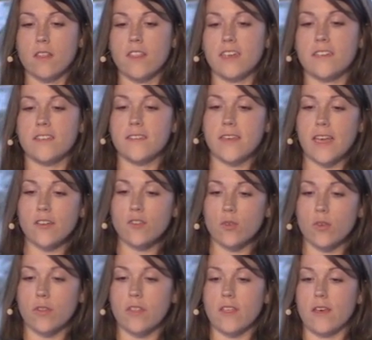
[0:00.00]
they had
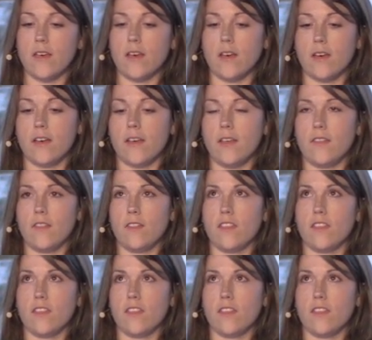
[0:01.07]
scheduled the